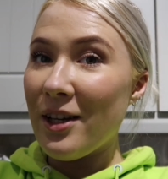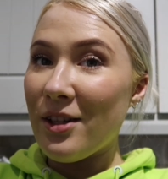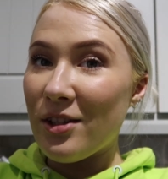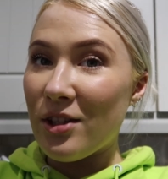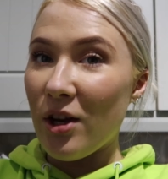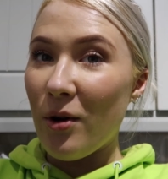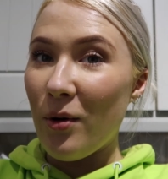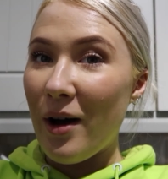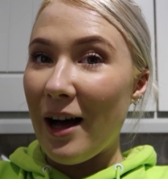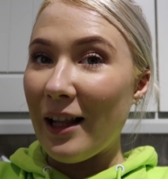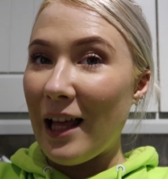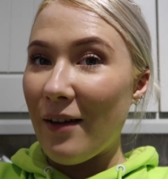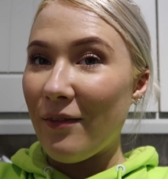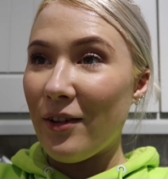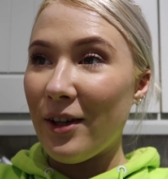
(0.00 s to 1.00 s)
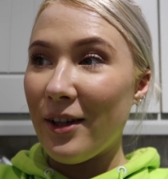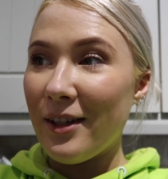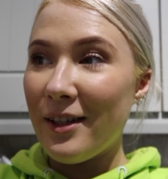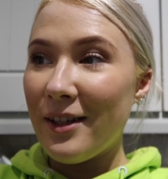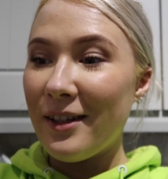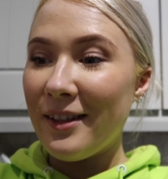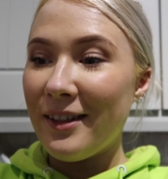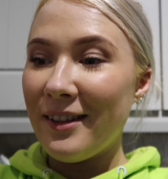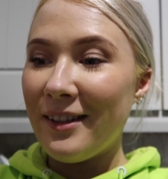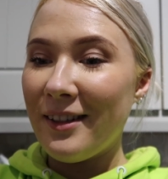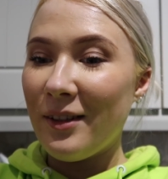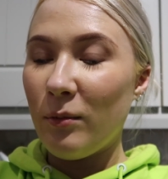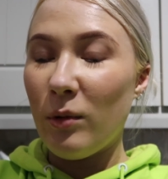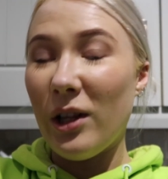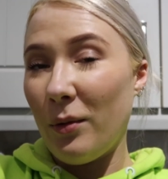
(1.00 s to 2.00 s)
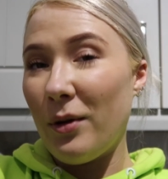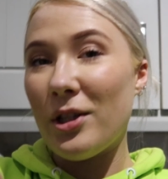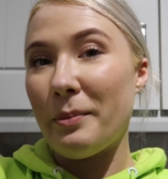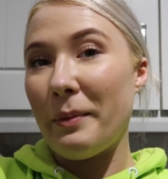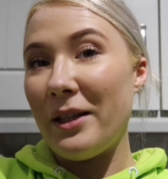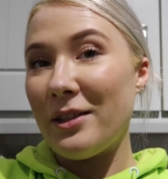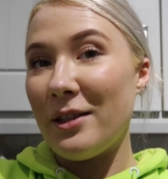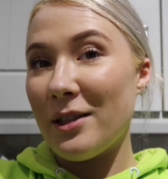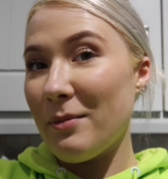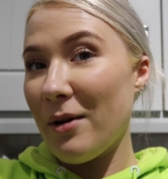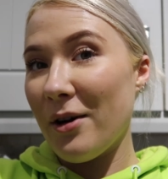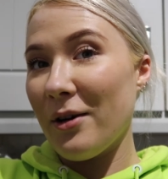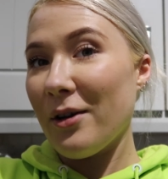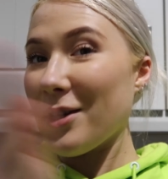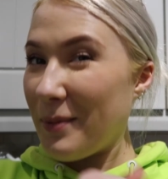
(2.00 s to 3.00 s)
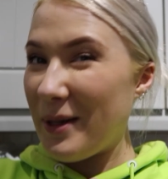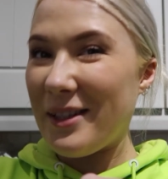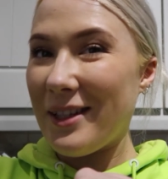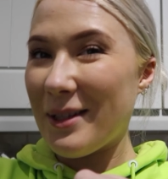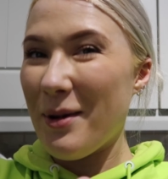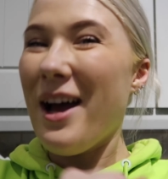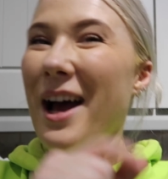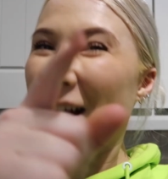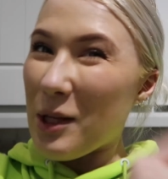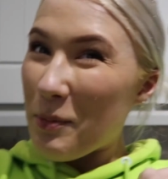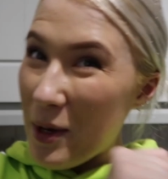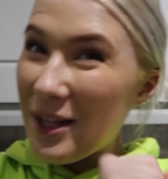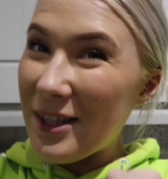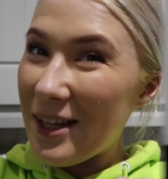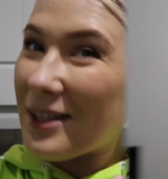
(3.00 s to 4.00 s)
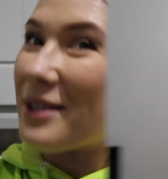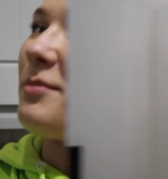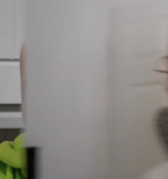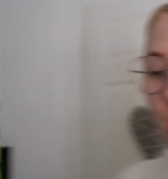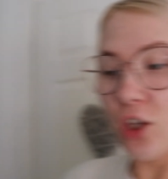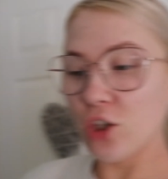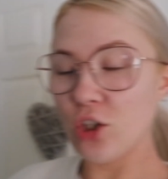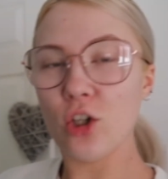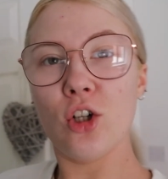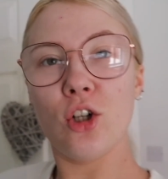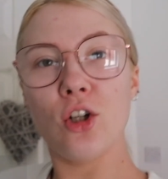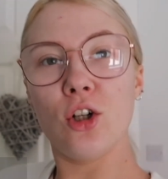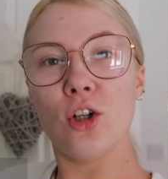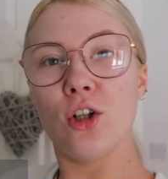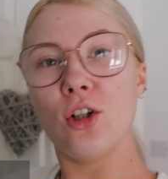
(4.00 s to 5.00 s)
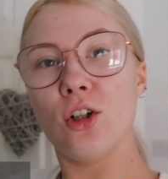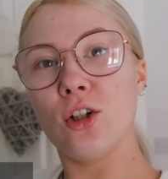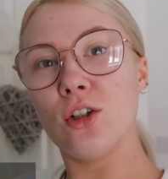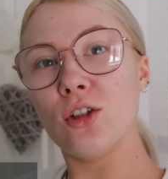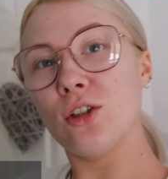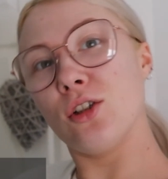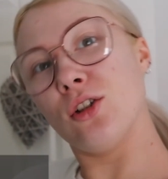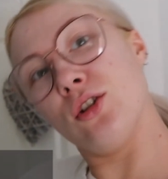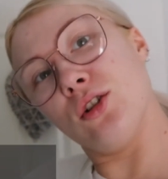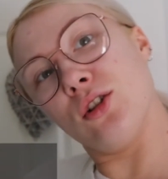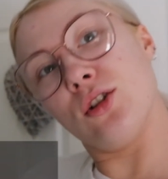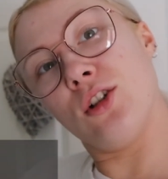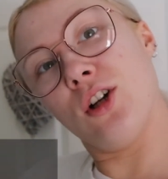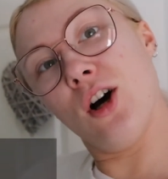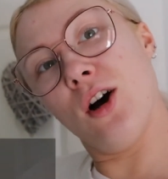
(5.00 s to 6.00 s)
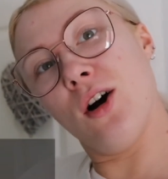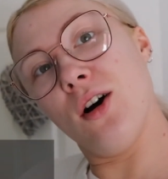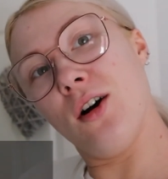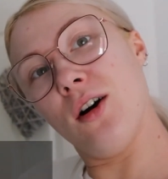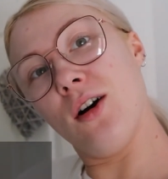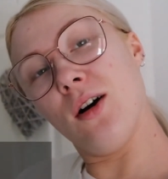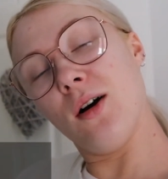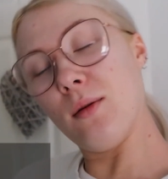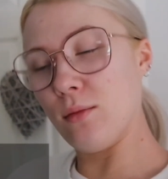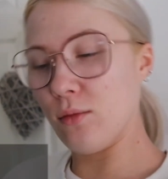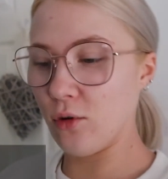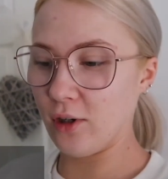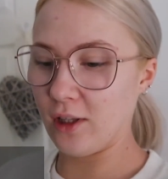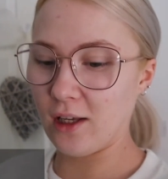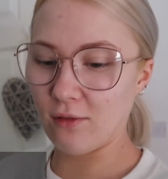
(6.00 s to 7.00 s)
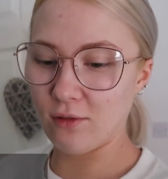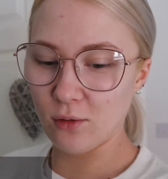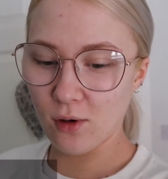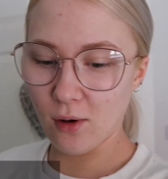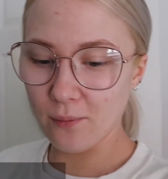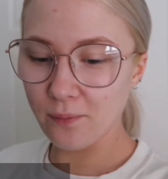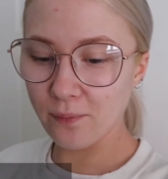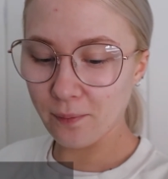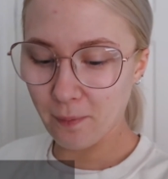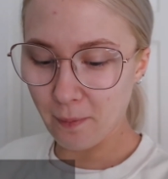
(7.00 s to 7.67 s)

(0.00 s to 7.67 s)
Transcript: So I'll either, well, I will speak to you tomorrow. I'll speak to you tomorrow. Good morning, everyone.